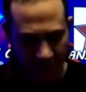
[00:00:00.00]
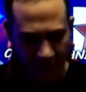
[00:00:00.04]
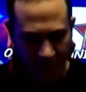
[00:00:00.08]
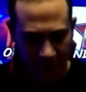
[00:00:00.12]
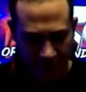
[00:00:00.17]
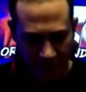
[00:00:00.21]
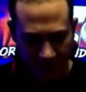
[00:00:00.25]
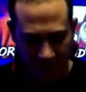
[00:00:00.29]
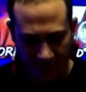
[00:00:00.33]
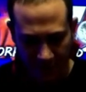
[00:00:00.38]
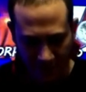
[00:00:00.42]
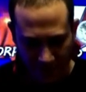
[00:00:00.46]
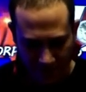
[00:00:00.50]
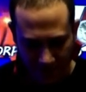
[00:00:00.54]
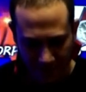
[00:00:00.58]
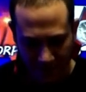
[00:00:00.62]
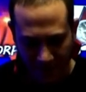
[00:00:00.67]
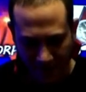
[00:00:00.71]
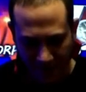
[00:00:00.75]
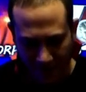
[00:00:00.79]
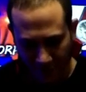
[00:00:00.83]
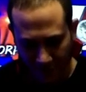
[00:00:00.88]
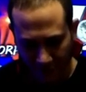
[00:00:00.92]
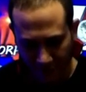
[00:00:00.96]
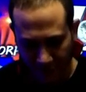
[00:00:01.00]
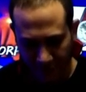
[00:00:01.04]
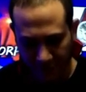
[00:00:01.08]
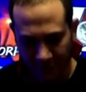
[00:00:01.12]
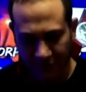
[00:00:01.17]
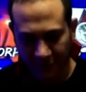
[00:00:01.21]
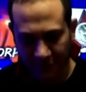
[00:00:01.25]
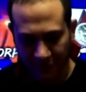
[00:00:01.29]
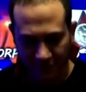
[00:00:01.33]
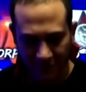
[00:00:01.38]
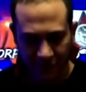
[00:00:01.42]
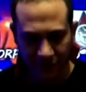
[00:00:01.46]
about
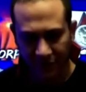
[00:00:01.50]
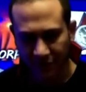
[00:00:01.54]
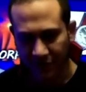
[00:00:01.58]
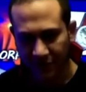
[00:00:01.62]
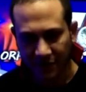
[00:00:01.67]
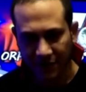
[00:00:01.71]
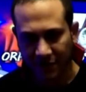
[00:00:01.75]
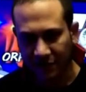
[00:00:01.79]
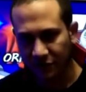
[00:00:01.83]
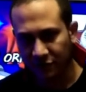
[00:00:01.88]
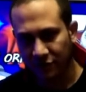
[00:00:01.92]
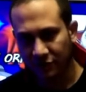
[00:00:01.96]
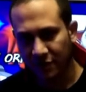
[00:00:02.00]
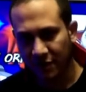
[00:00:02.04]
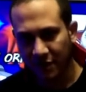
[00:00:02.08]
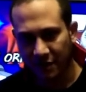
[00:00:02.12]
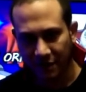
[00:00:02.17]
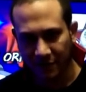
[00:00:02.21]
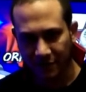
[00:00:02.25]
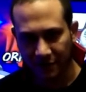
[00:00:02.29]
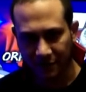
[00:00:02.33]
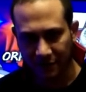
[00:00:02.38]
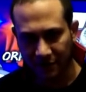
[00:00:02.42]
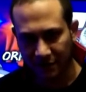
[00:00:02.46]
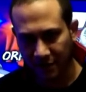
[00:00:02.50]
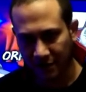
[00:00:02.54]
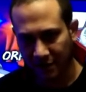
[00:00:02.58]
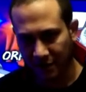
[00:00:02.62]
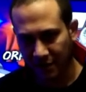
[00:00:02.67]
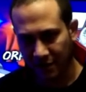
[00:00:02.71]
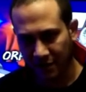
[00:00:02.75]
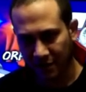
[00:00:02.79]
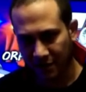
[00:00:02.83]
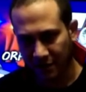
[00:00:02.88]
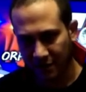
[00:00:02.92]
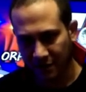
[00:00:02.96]
things that they do
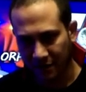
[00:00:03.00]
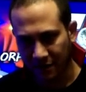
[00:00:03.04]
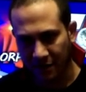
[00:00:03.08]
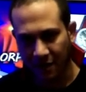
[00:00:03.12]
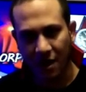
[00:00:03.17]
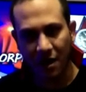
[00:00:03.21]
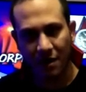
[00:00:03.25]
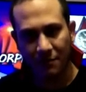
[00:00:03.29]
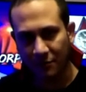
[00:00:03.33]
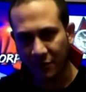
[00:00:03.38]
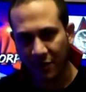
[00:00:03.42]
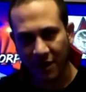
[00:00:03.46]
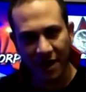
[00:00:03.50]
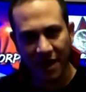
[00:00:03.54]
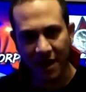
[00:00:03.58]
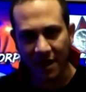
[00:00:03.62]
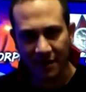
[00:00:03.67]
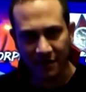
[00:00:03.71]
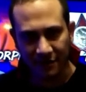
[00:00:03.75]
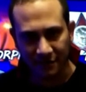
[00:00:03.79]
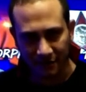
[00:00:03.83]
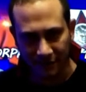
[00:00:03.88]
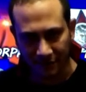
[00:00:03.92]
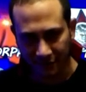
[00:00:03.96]
not comprehend.